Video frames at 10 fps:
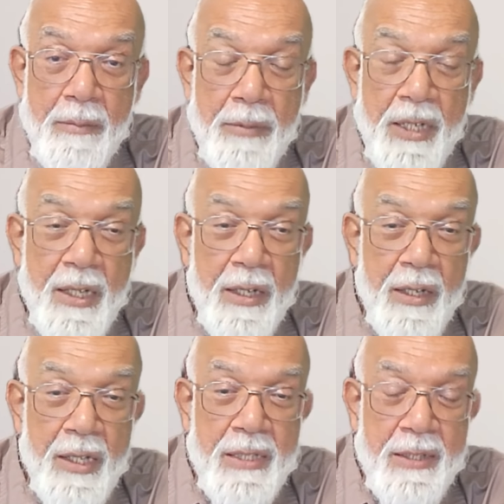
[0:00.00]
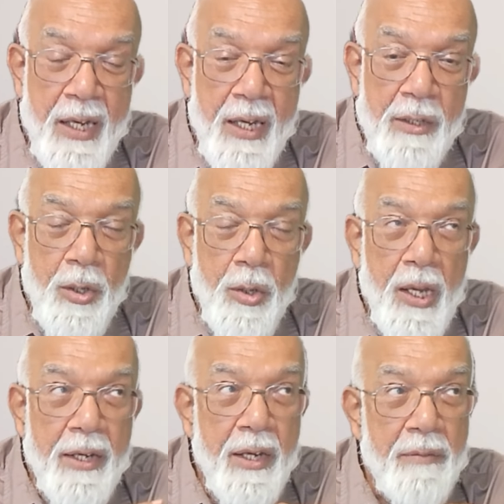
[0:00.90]
Make a list that, oh,
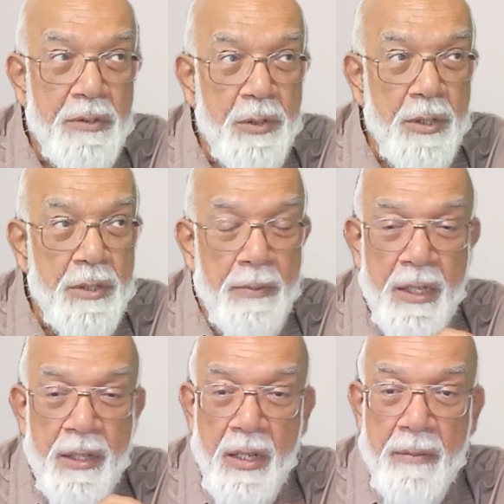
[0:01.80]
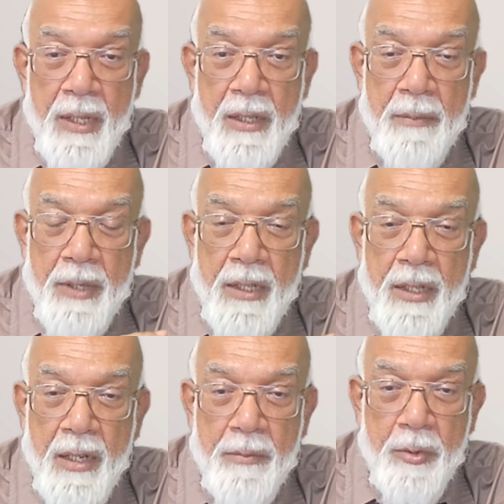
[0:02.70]
I have a stressed mind, I have angry
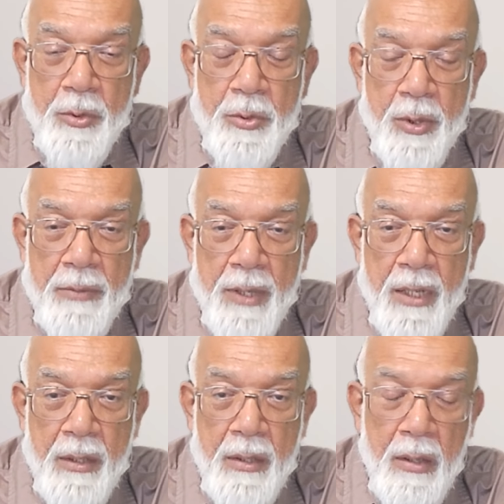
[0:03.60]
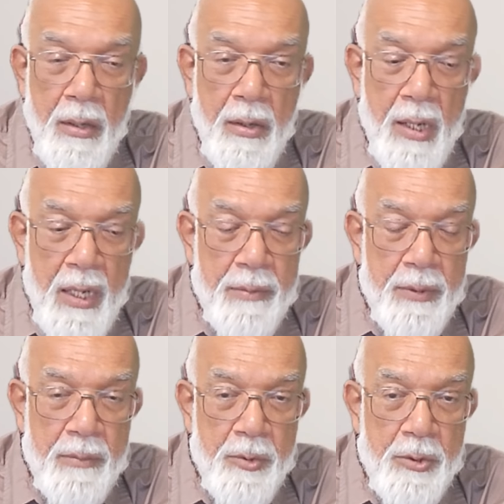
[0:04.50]
mind, I have mood swing mind, I have
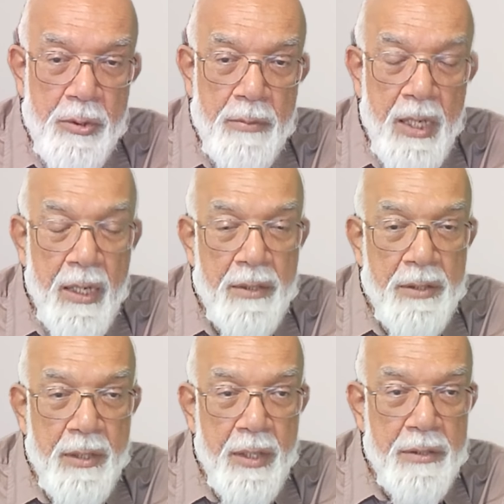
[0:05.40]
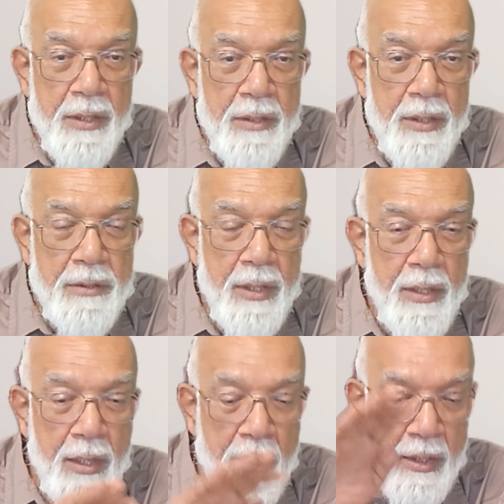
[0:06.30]
an emotional mind, etc., etc.,
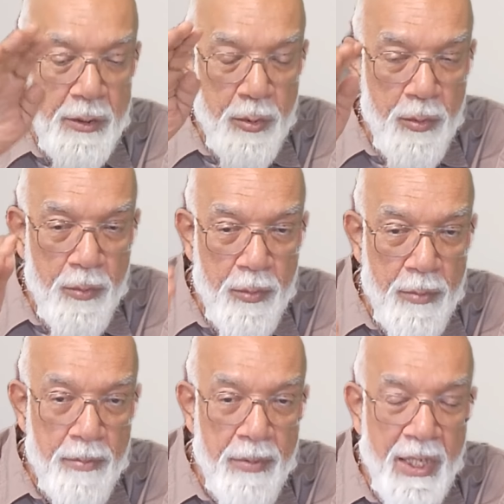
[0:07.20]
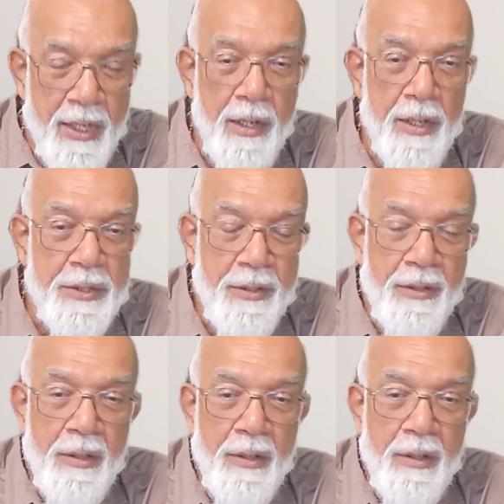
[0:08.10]
etc. And you make a list.